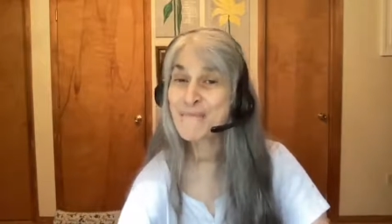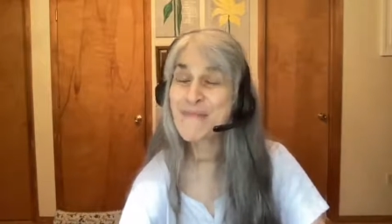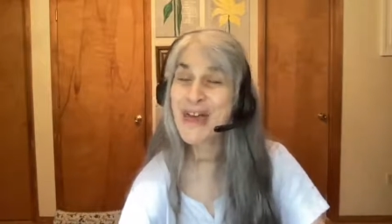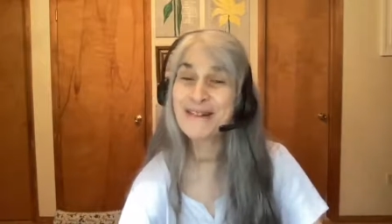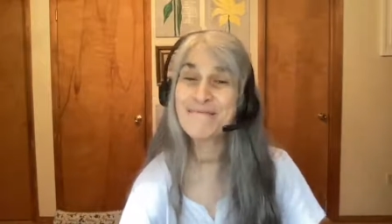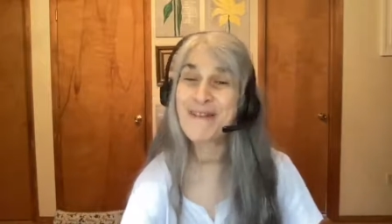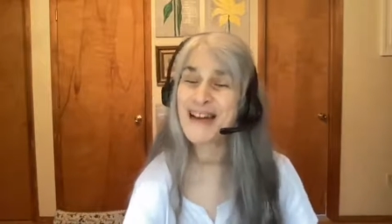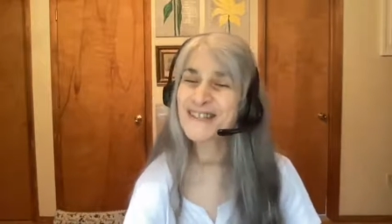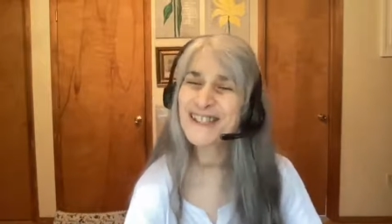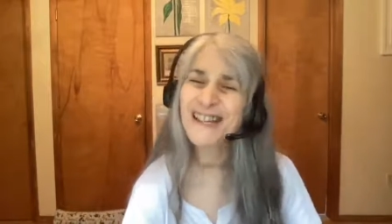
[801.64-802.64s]
the bed and
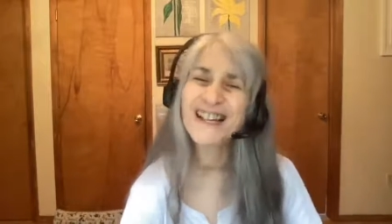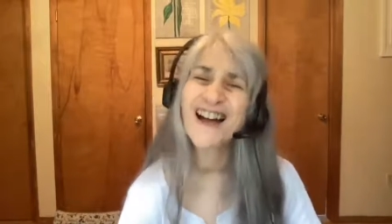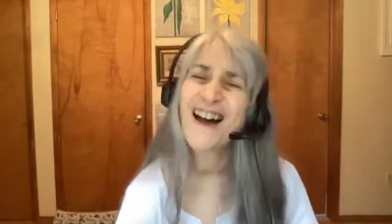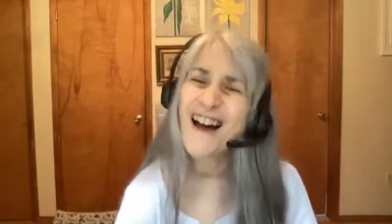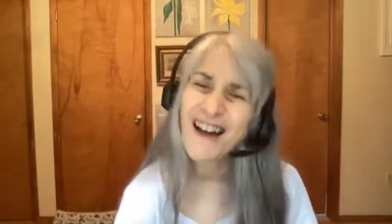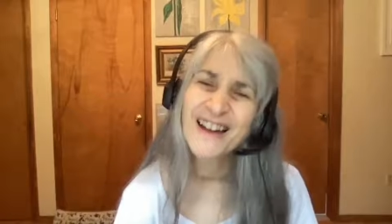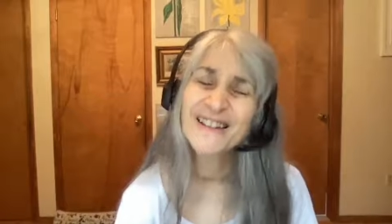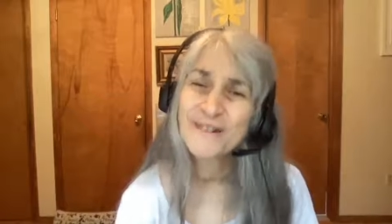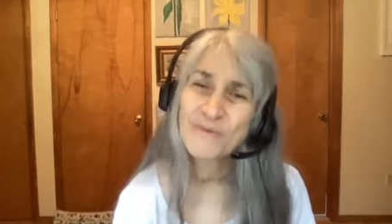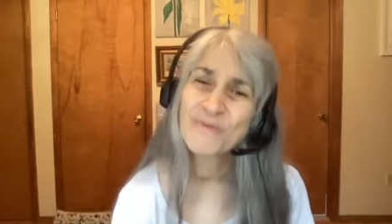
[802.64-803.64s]
bounced it. I
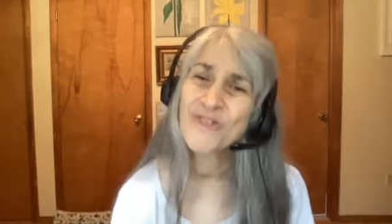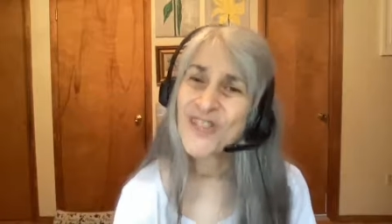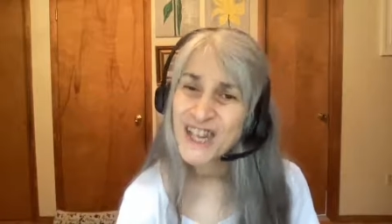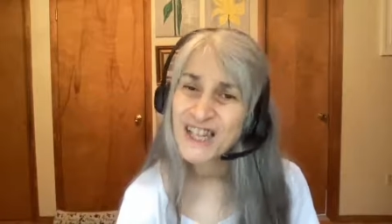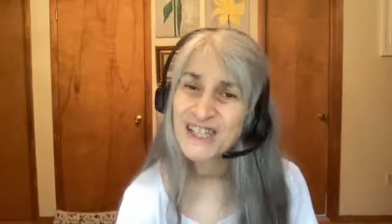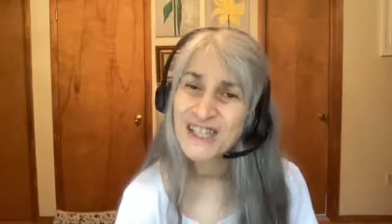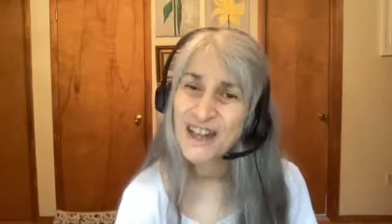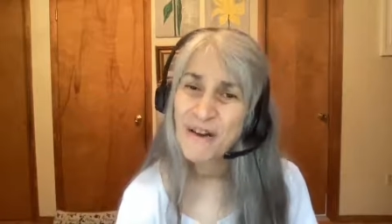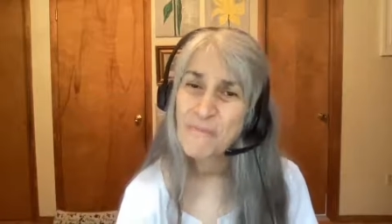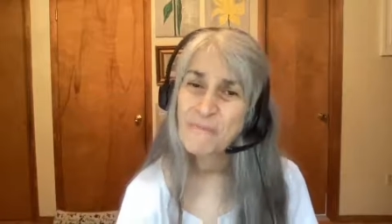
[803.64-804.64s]
don't think
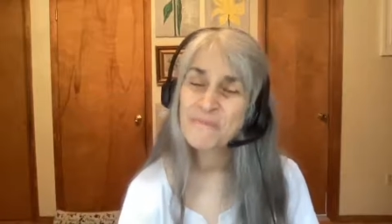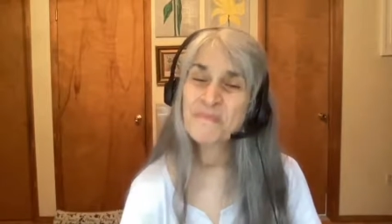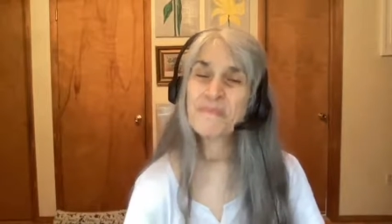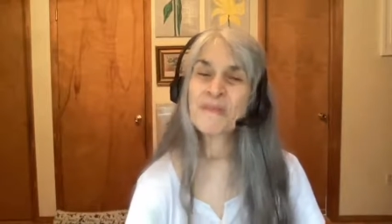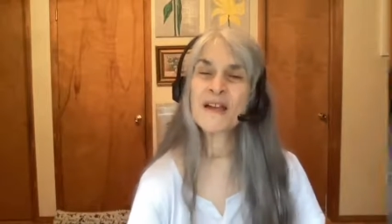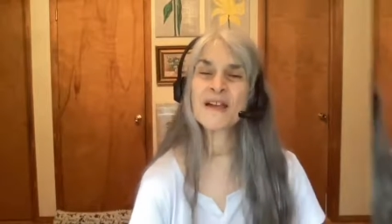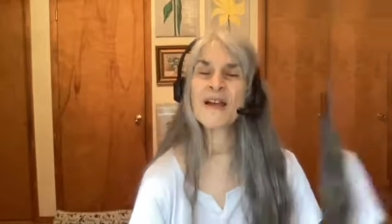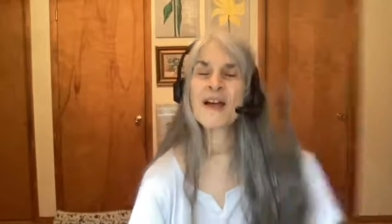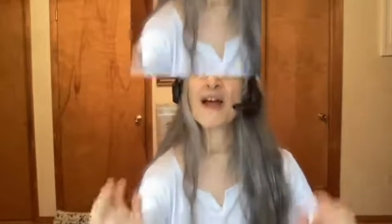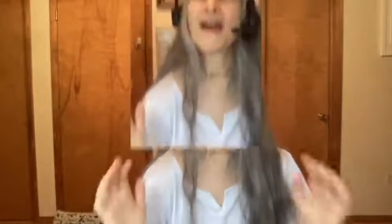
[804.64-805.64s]
so
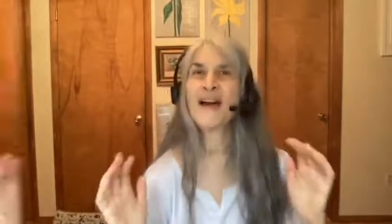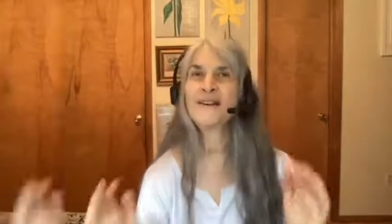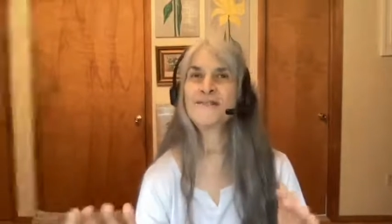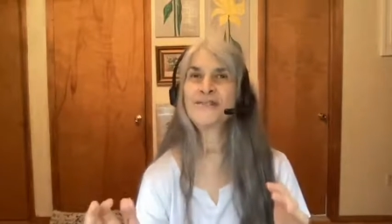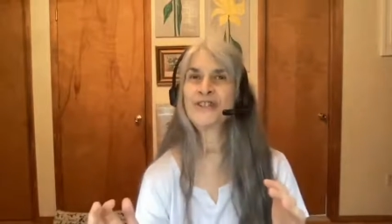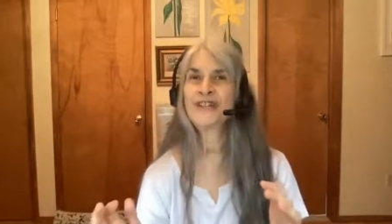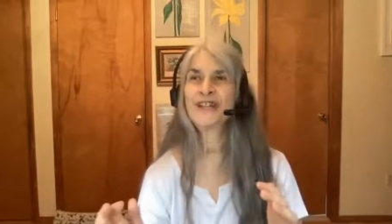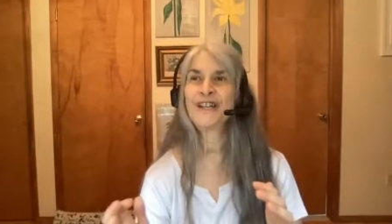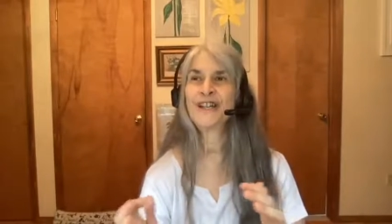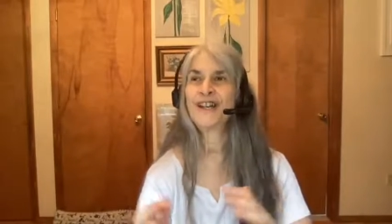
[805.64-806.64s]

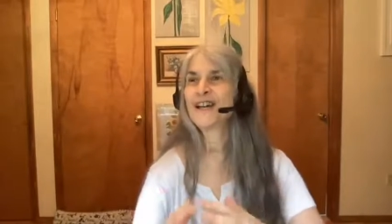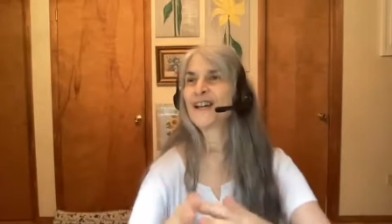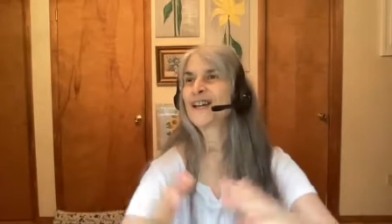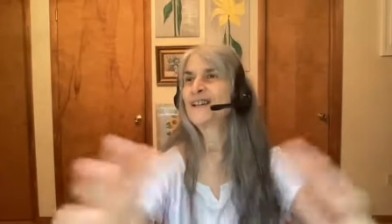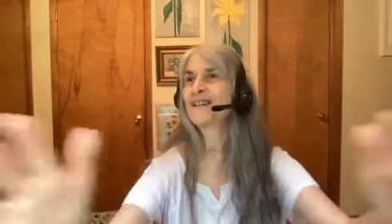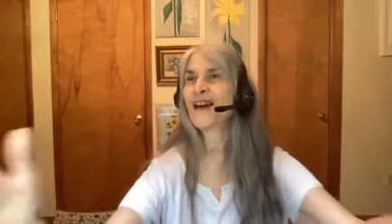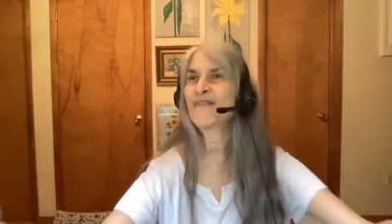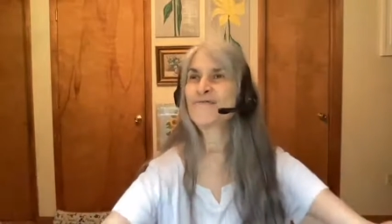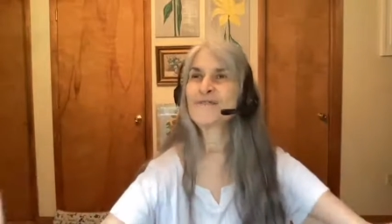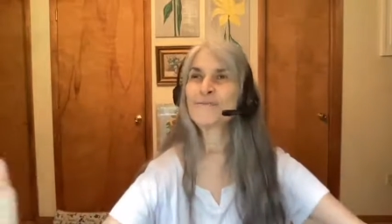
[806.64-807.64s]
energy is
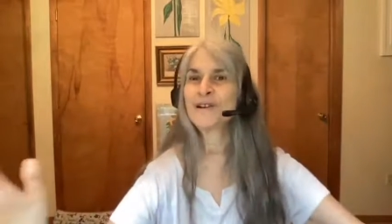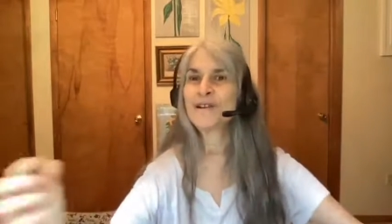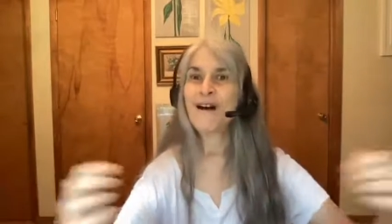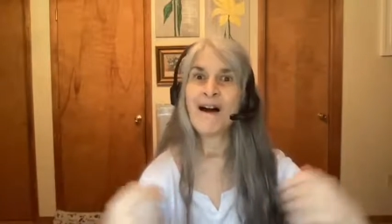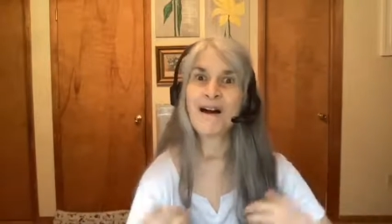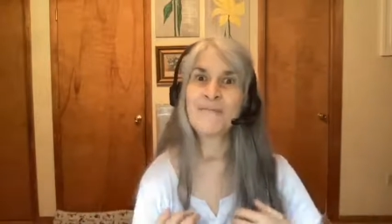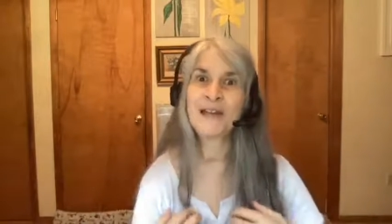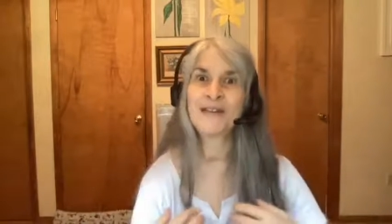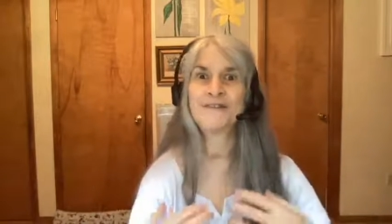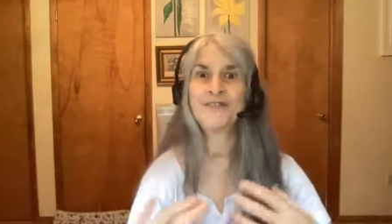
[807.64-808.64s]
everywhere. I'm
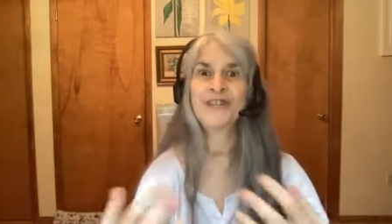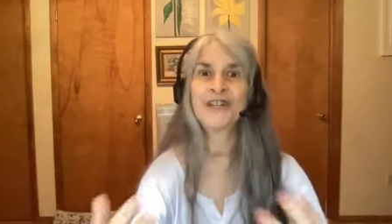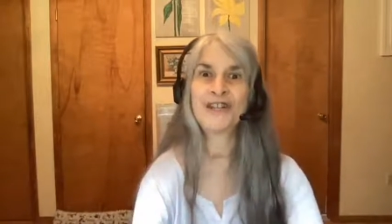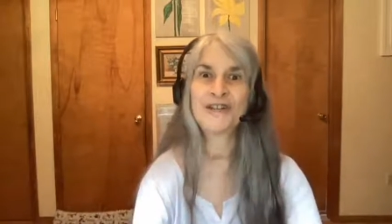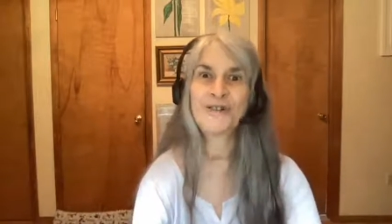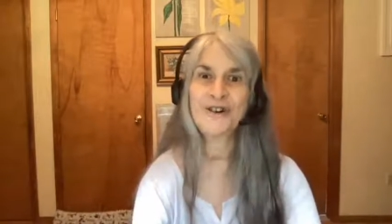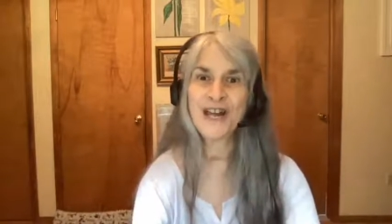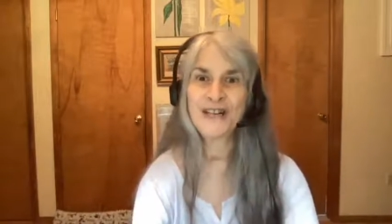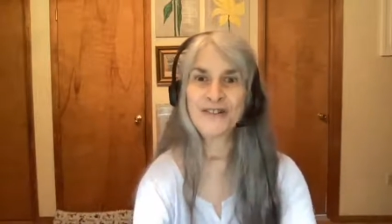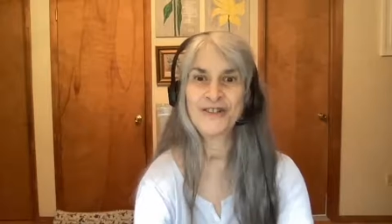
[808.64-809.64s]
energy, your
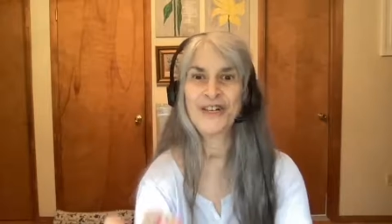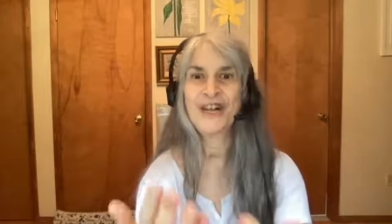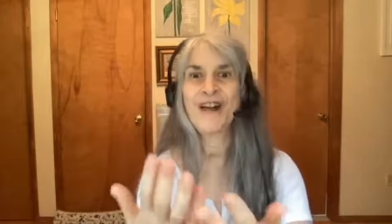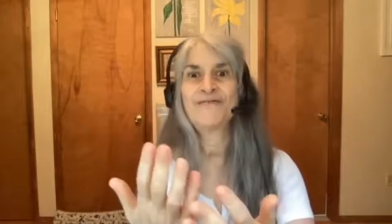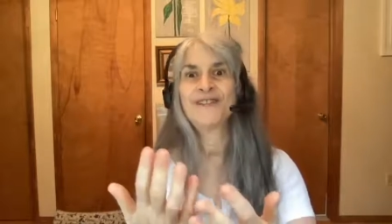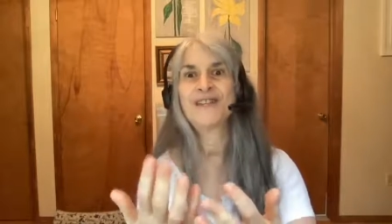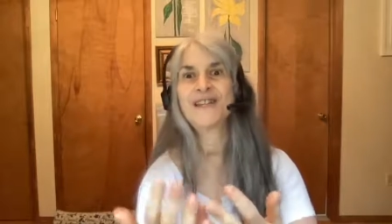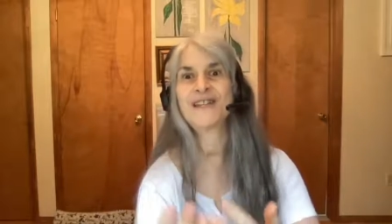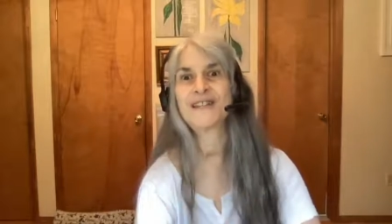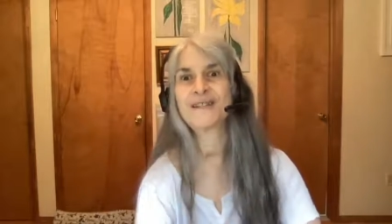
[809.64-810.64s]
energy,
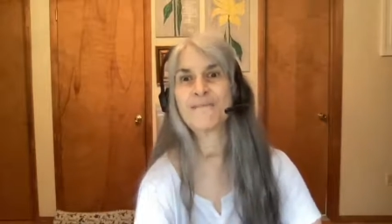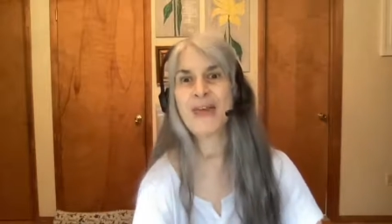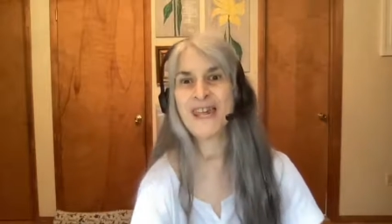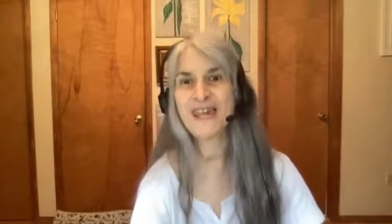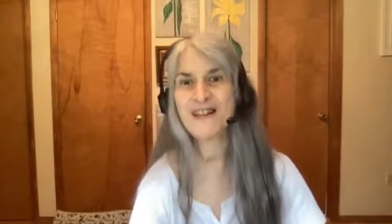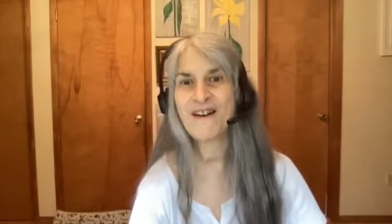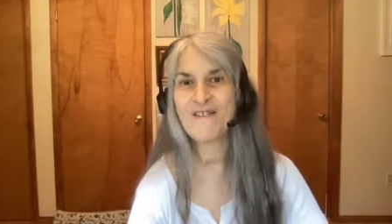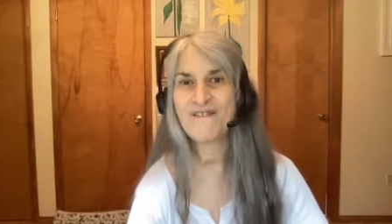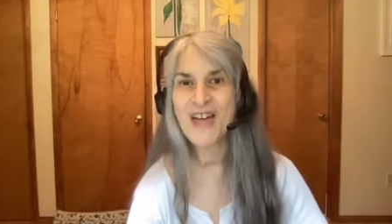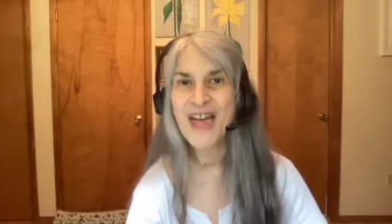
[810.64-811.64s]
everything is made
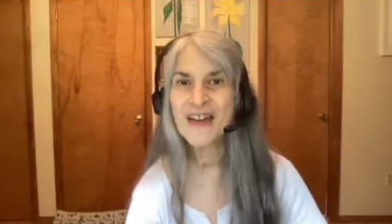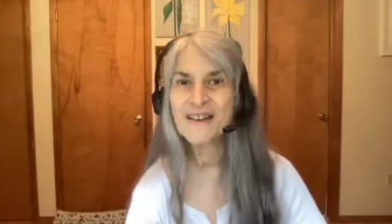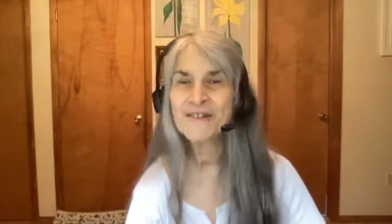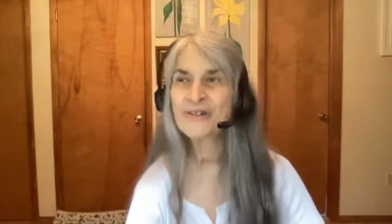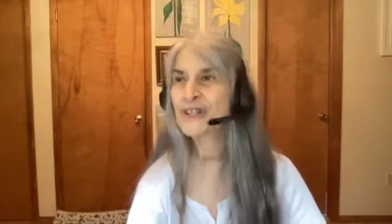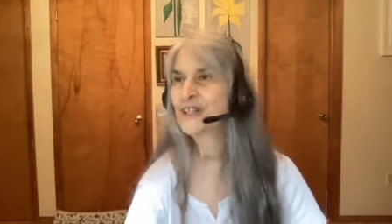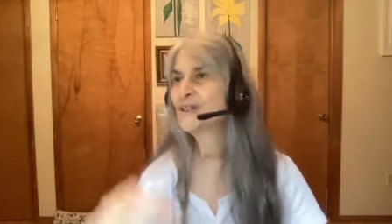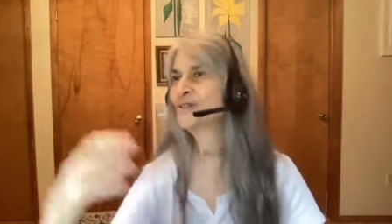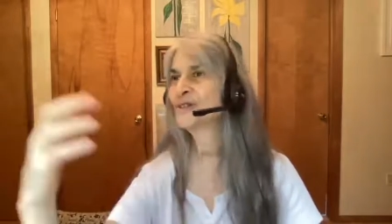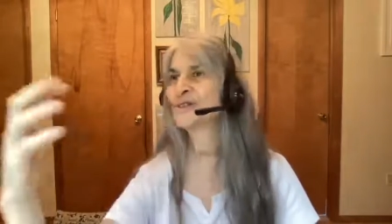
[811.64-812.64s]
of energy.
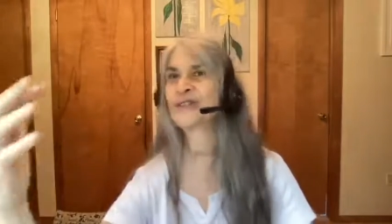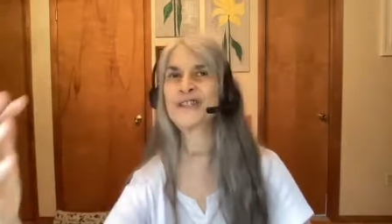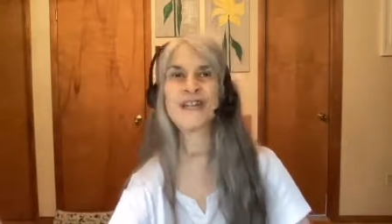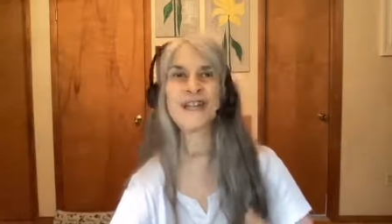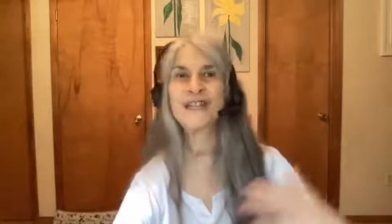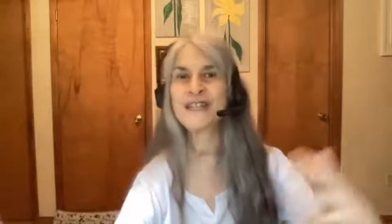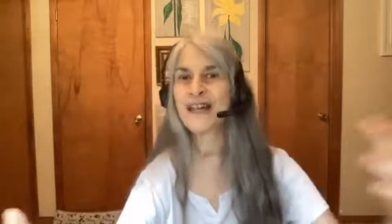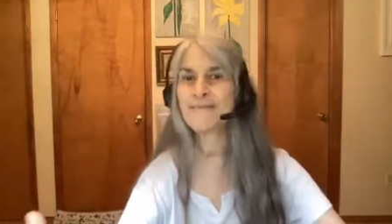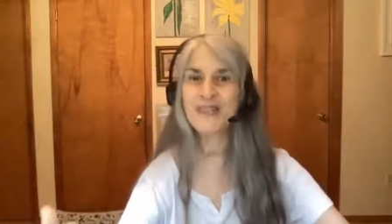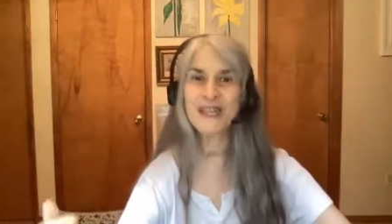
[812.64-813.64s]
There's no such thing as
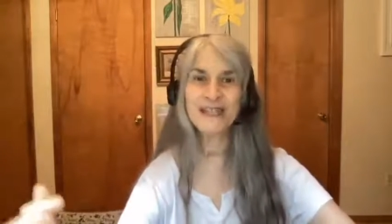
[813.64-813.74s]
empty